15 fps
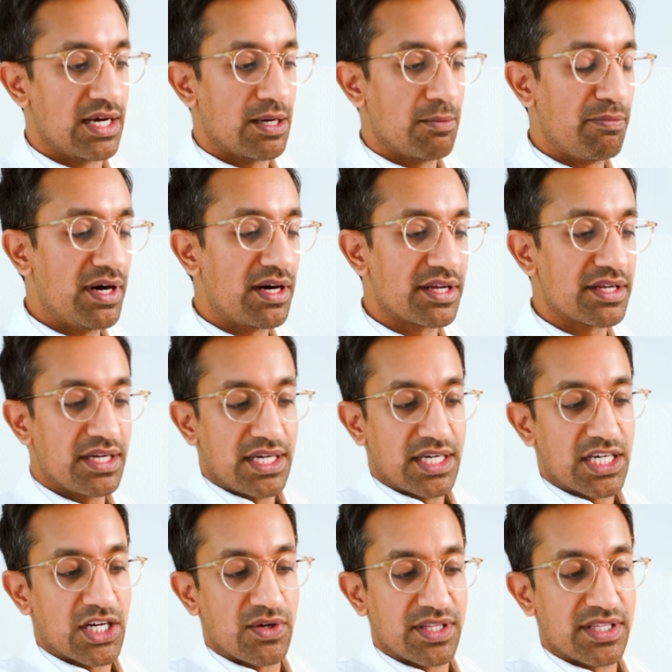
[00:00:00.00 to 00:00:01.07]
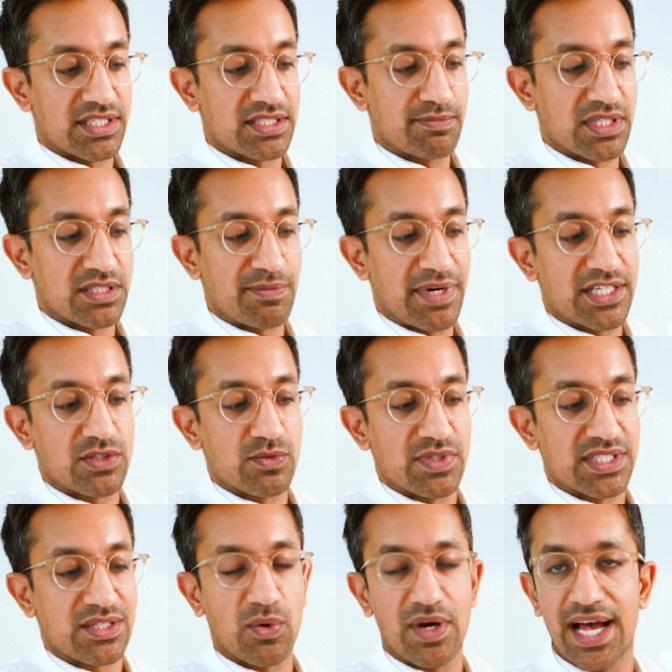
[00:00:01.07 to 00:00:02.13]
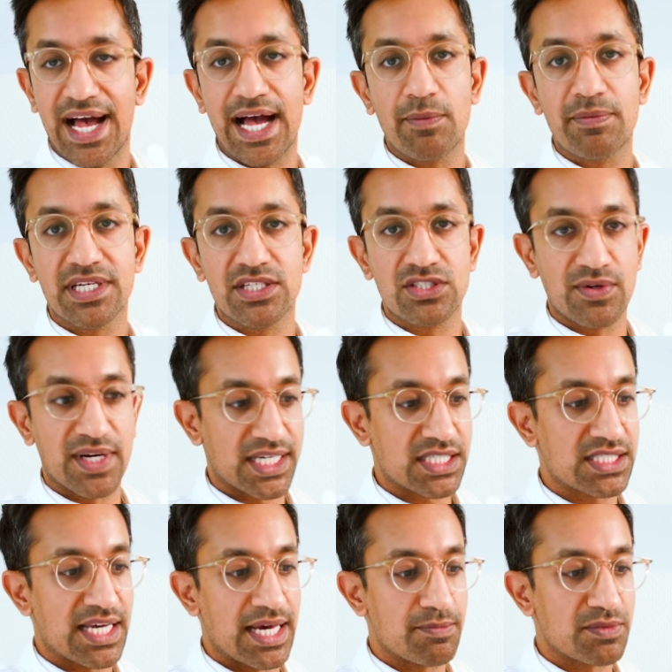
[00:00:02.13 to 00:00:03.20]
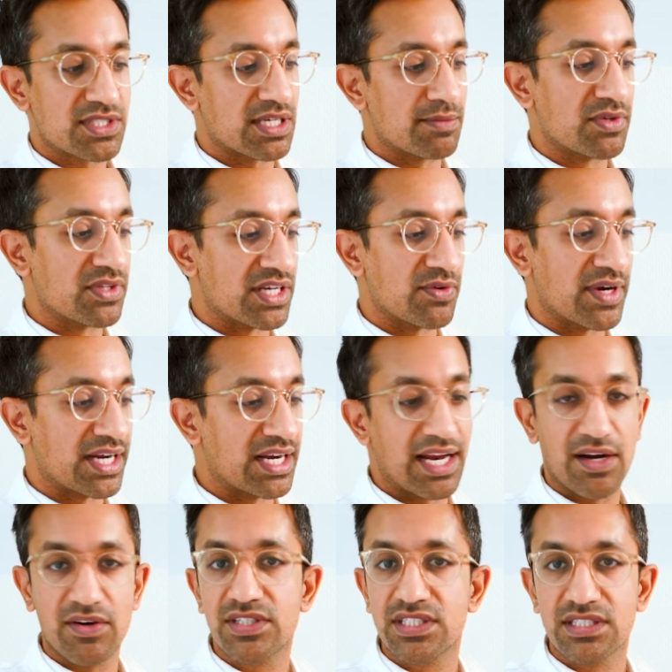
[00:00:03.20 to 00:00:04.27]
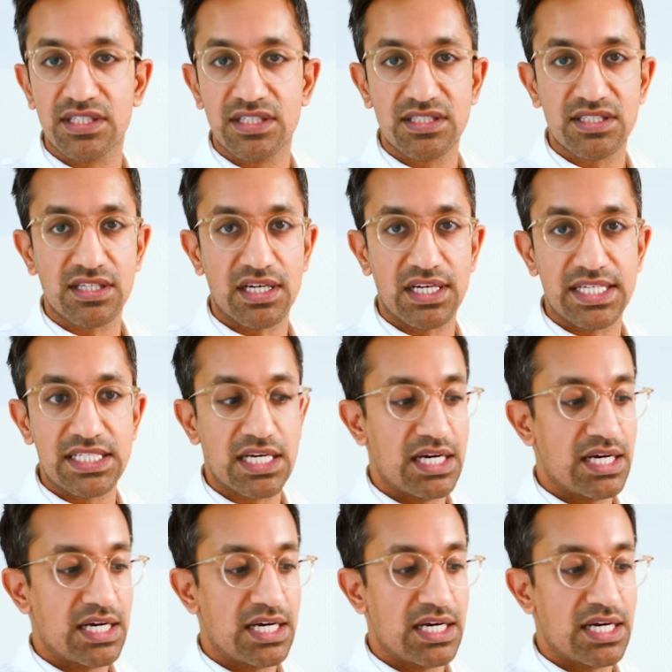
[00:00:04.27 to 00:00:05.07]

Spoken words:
but this patient is quite happy to accept some of the irregularities at the side.